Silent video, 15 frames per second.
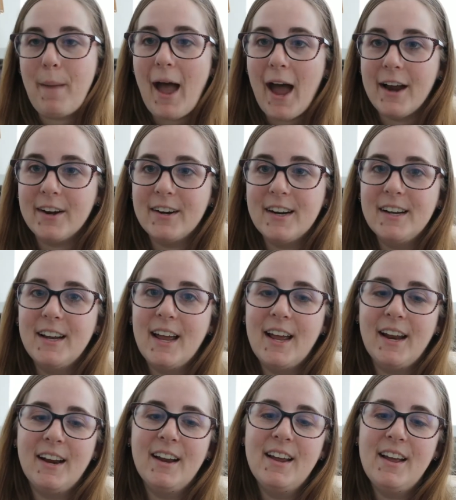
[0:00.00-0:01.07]
pattern
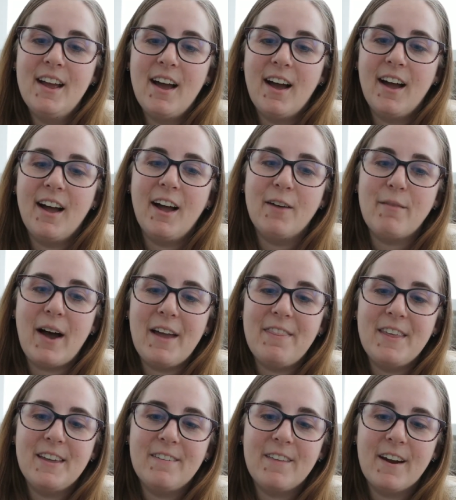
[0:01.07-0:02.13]
again. Um, I
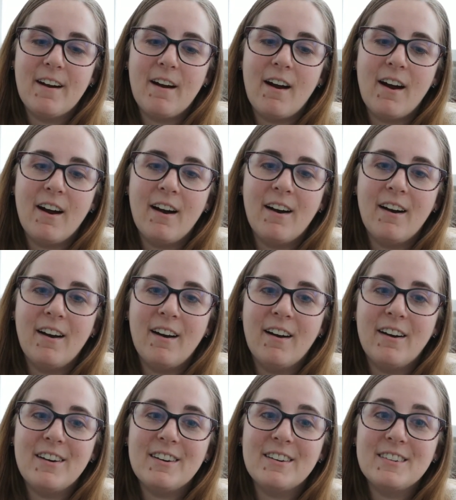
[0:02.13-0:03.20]
think there
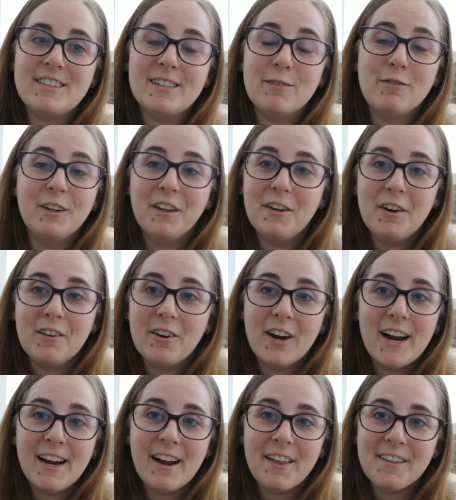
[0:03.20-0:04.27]
are some really
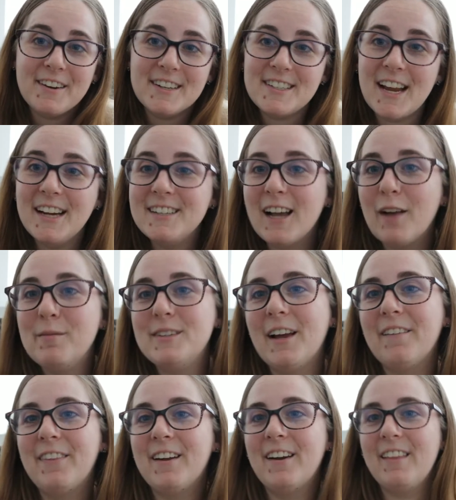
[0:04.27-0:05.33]
great other tank tops
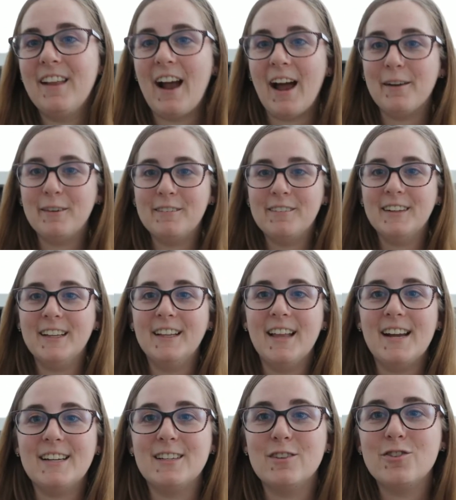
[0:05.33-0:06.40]
out there that I would really
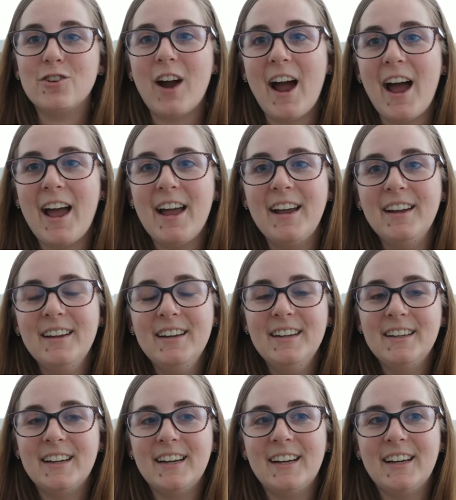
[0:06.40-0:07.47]
like to try.
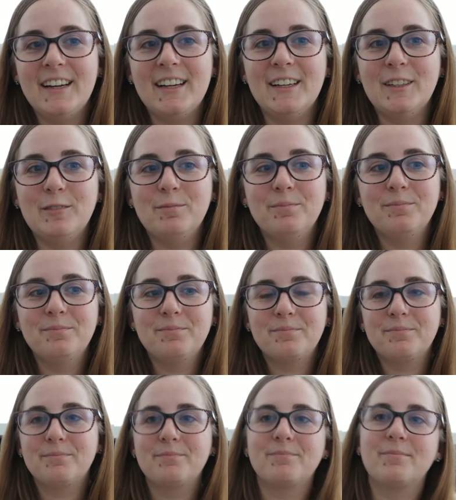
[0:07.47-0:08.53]
Um,
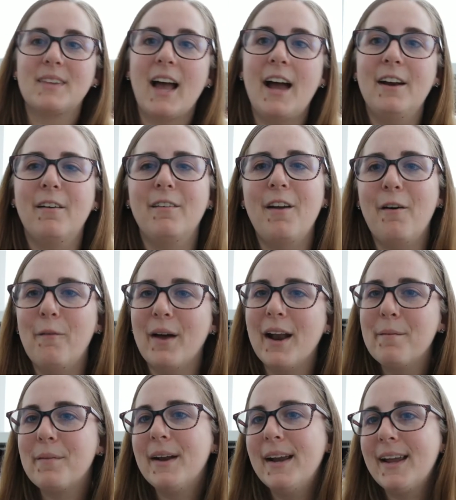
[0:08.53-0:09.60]
I don't know when
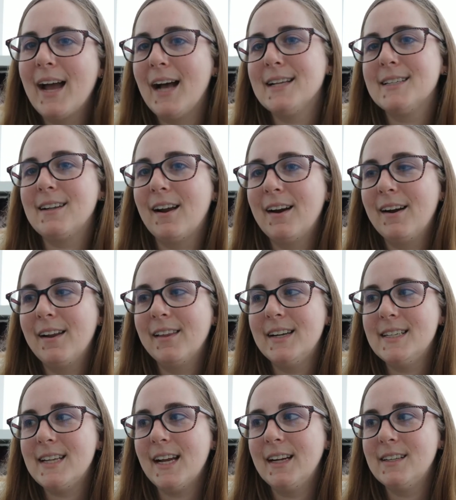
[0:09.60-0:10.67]
I'm going to cast on
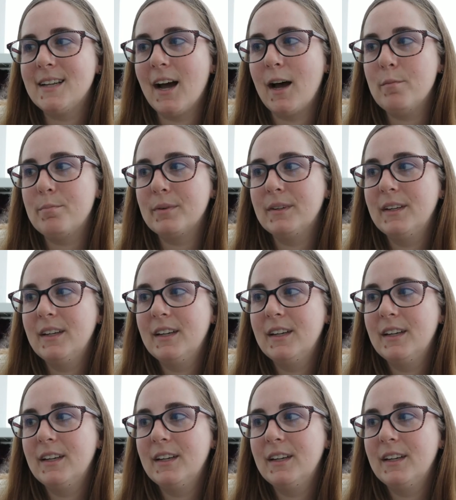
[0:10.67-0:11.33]
another tank top,